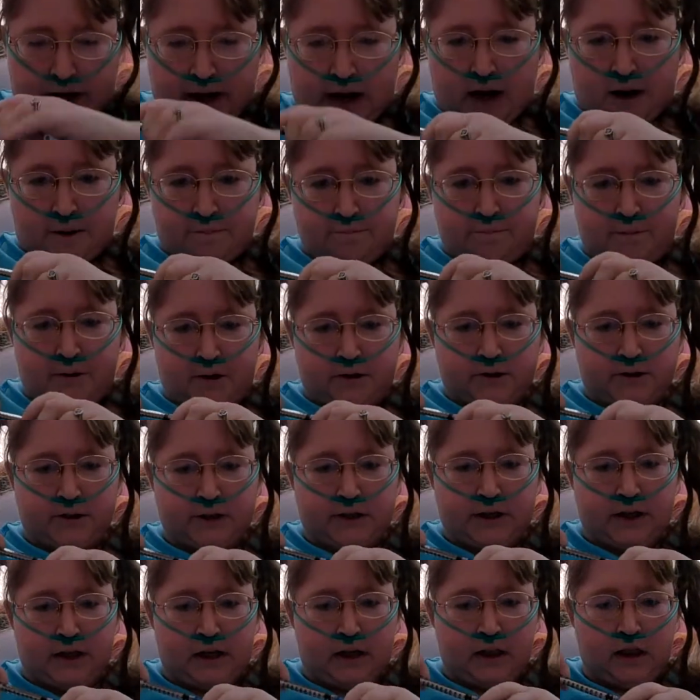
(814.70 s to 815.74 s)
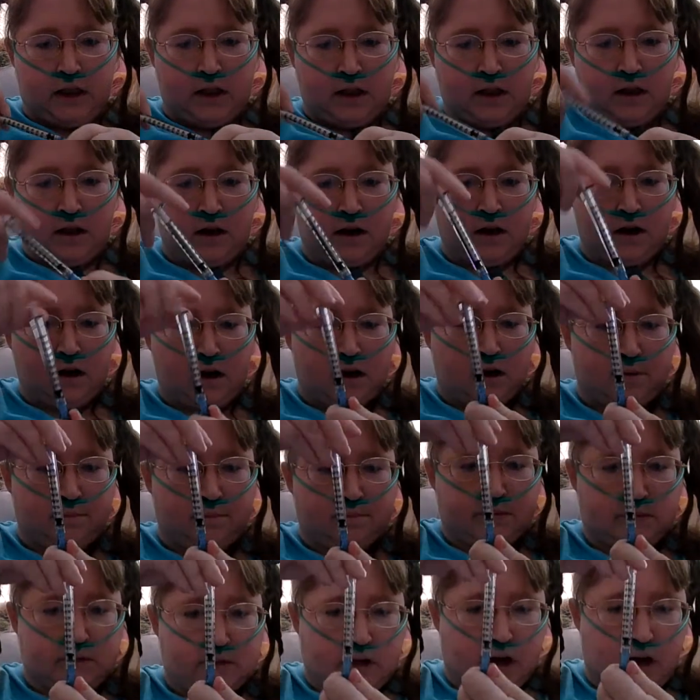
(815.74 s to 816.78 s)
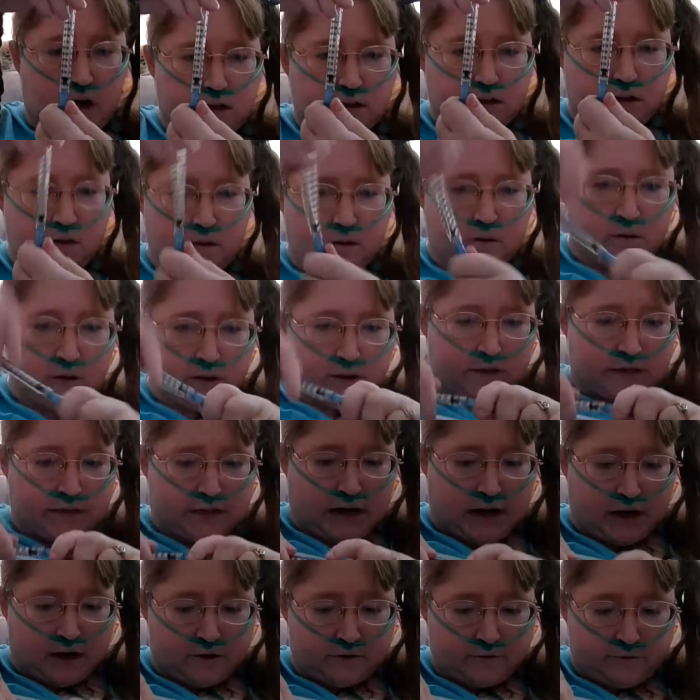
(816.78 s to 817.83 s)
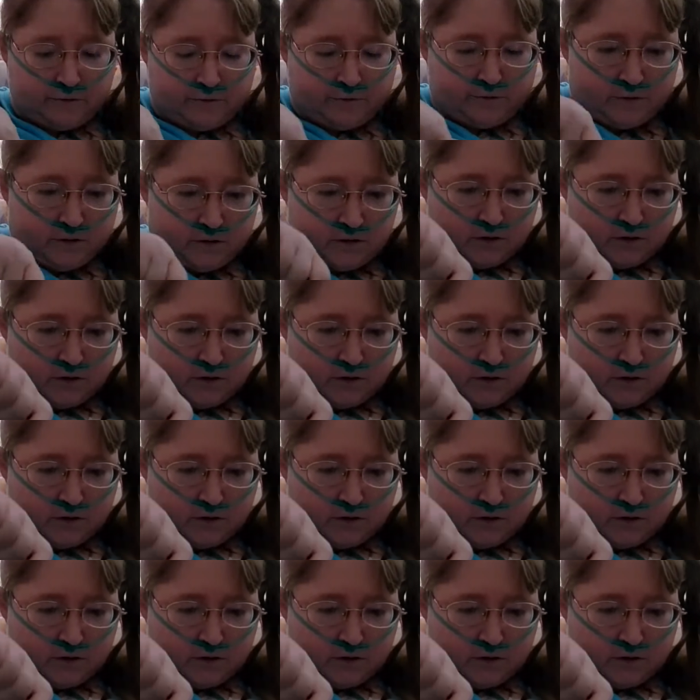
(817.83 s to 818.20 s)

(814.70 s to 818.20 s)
I'm pushing in the soggy cortex.